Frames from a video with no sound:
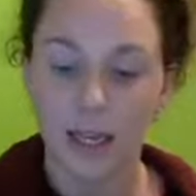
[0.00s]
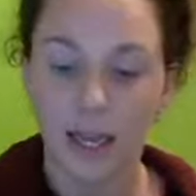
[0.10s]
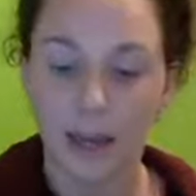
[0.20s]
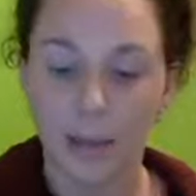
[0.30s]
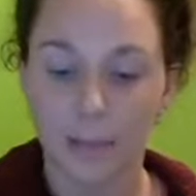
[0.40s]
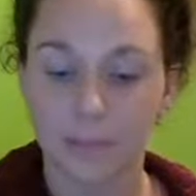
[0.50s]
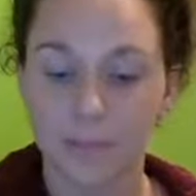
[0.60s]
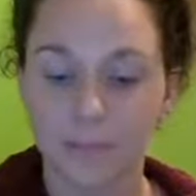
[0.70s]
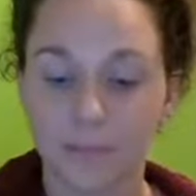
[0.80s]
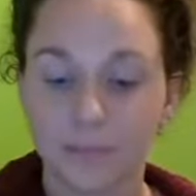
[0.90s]

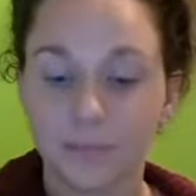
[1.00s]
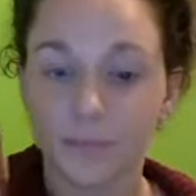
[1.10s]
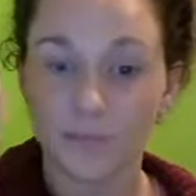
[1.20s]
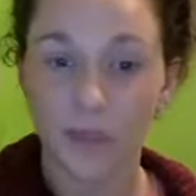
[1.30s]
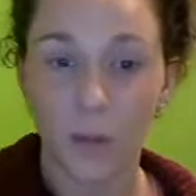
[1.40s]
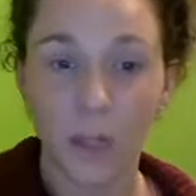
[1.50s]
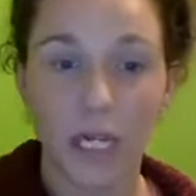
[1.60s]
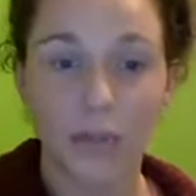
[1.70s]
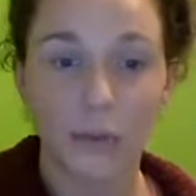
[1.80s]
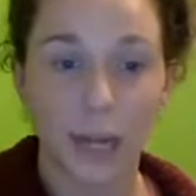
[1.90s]
What I
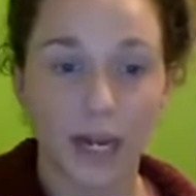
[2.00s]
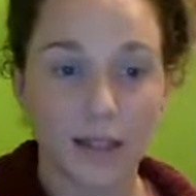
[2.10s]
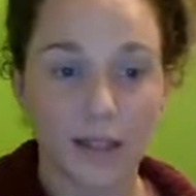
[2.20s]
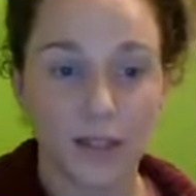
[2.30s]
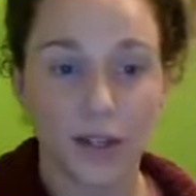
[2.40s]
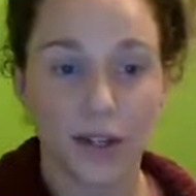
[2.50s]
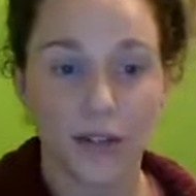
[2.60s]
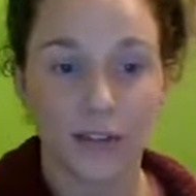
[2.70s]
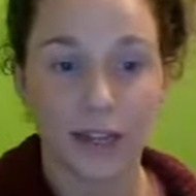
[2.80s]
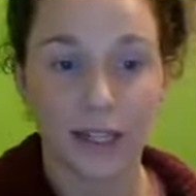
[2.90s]
love about the story of
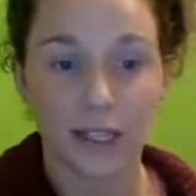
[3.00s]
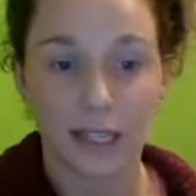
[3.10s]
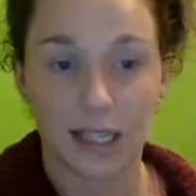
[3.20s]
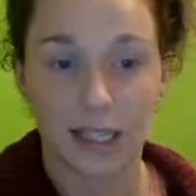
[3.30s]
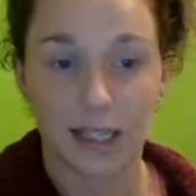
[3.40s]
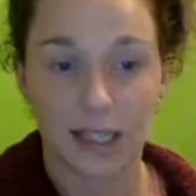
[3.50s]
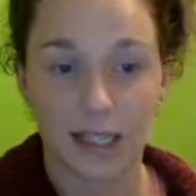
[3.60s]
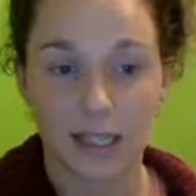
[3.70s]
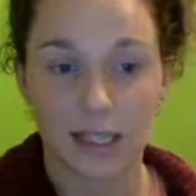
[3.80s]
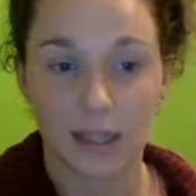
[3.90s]
frankincense
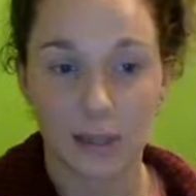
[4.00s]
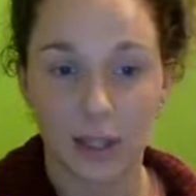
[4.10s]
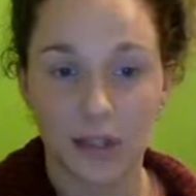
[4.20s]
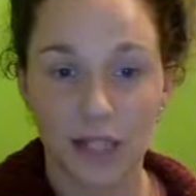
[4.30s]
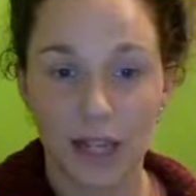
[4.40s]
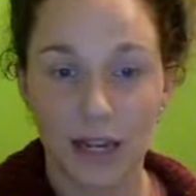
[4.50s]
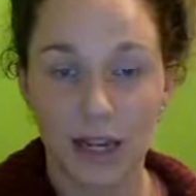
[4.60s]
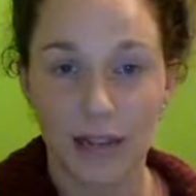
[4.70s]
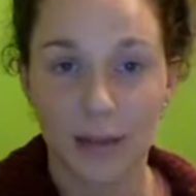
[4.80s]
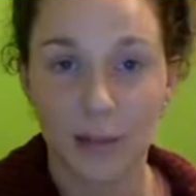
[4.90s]
is because they cut
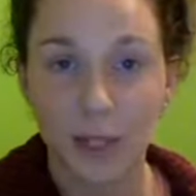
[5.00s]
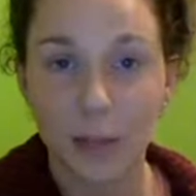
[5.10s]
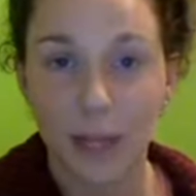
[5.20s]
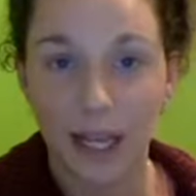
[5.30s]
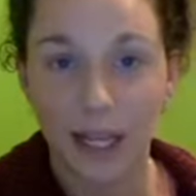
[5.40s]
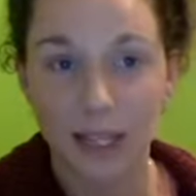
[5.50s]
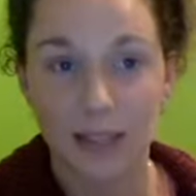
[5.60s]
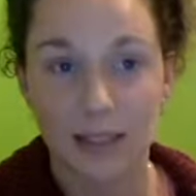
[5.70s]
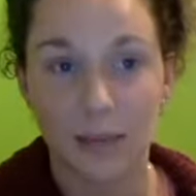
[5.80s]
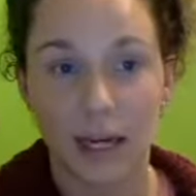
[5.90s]
out the middleman in
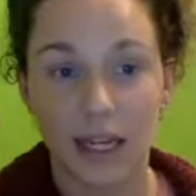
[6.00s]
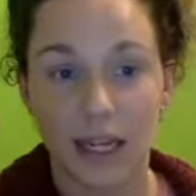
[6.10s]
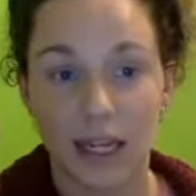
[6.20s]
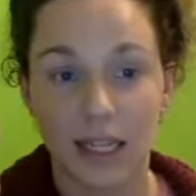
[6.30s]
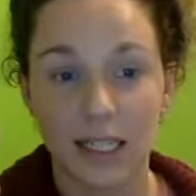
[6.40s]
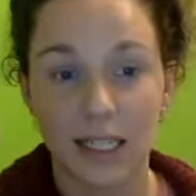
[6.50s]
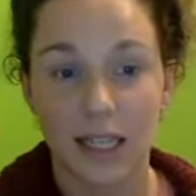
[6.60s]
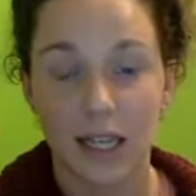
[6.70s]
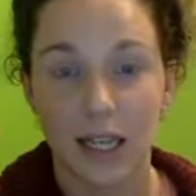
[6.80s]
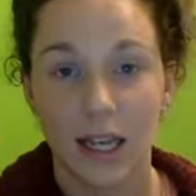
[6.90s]
Somaliland
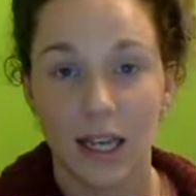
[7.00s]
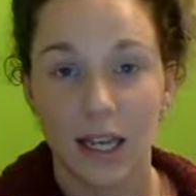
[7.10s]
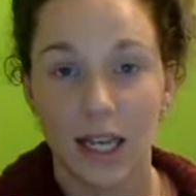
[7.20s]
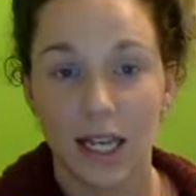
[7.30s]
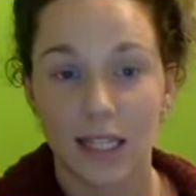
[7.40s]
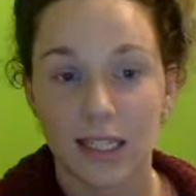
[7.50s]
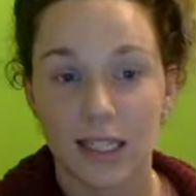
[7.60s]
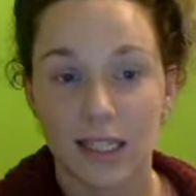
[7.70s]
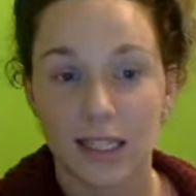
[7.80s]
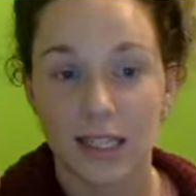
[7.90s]
and
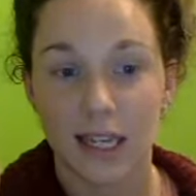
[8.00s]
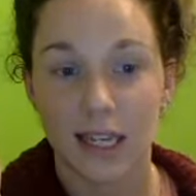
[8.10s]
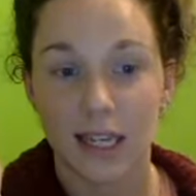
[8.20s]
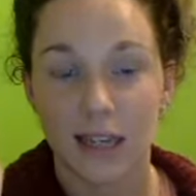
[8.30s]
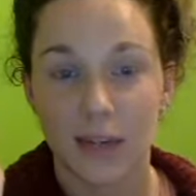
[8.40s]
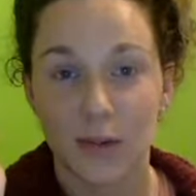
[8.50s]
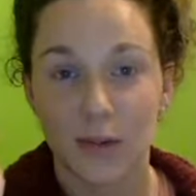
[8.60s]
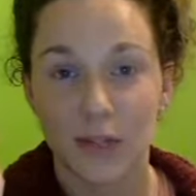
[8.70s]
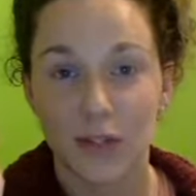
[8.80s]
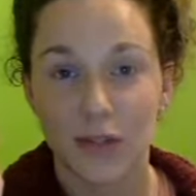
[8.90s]
they
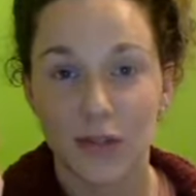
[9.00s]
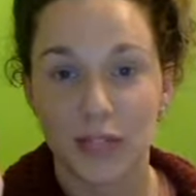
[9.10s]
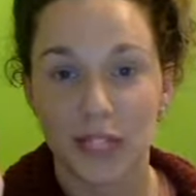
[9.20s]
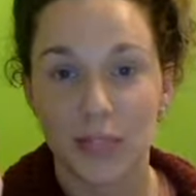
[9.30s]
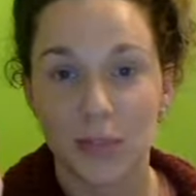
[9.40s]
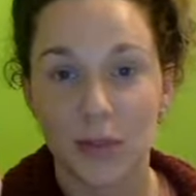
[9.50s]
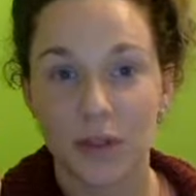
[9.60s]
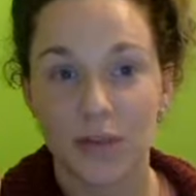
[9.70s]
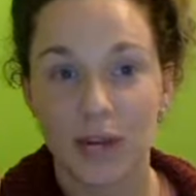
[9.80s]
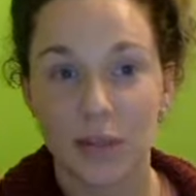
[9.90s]
wanted to really support the
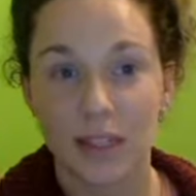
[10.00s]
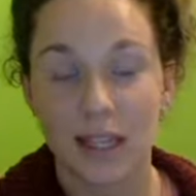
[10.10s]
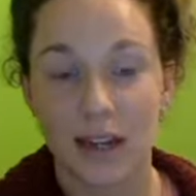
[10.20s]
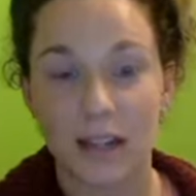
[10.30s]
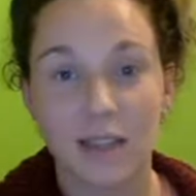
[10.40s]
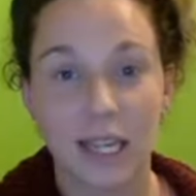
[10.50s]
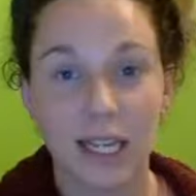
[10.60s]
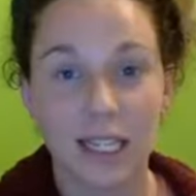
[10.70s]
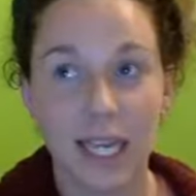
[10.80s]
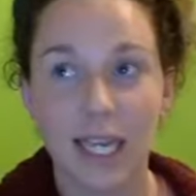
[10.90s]
farmers there. It's like
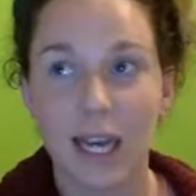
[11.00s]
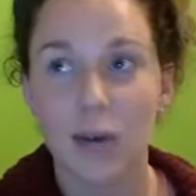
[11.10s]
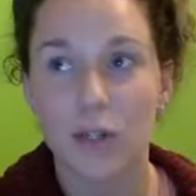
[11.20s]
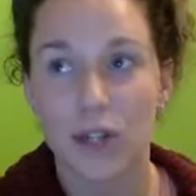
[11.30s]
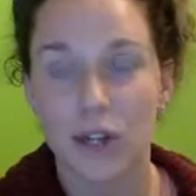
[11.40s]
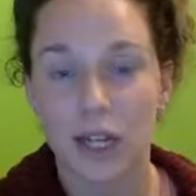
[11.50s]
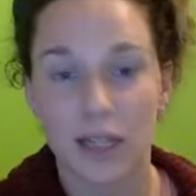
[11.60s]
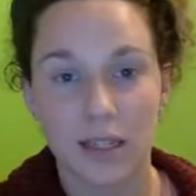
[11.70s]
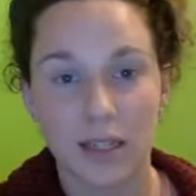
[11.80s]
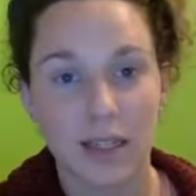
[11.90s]
a 10-hour journey
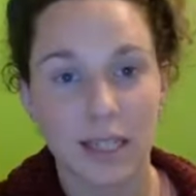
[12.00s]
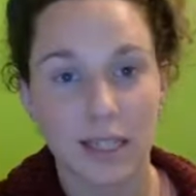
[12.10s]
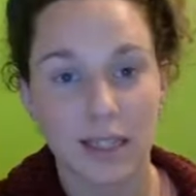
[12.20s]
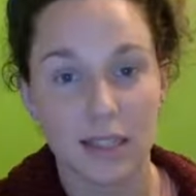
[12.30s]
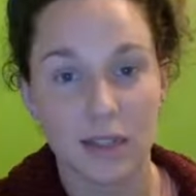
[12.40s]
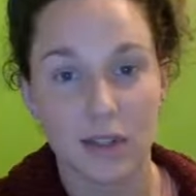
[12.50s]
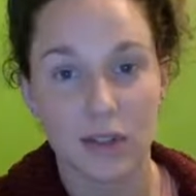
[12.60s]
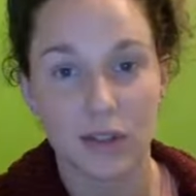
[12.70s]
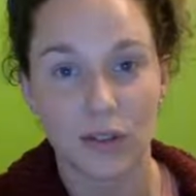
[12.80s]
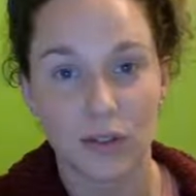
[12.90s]
into the desert
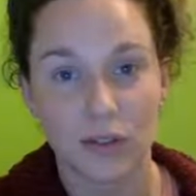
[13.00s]
to